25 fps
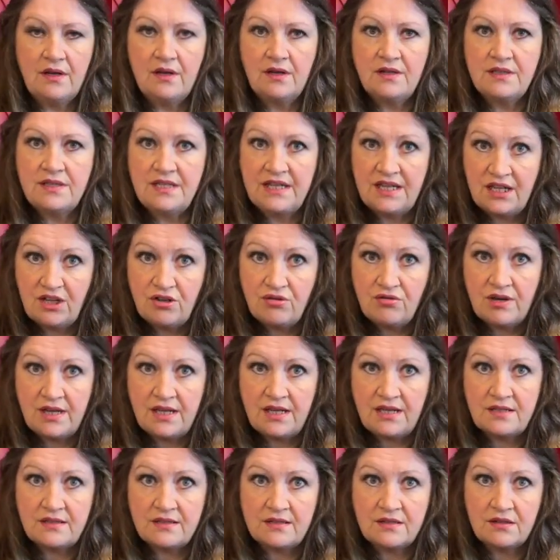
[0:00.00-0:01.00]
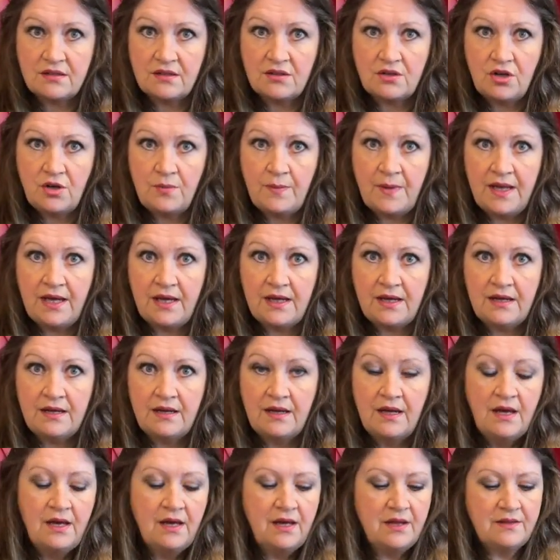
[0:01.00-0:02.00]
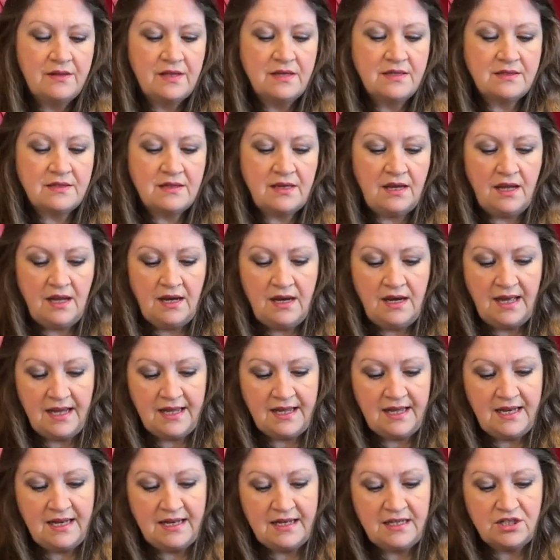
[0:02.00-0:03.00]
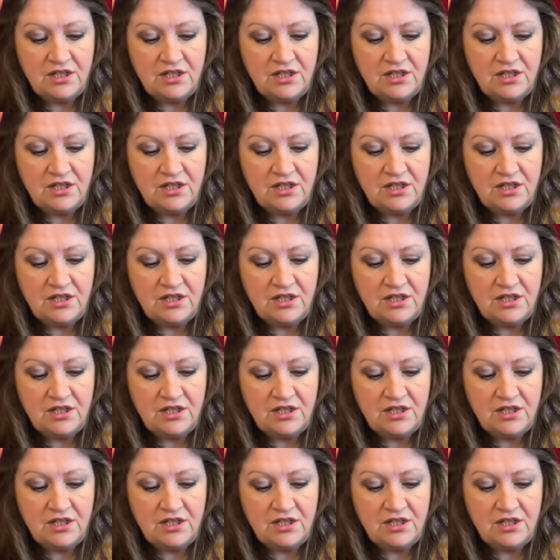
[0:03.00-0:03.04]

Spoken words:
decreased and come in, there's like a little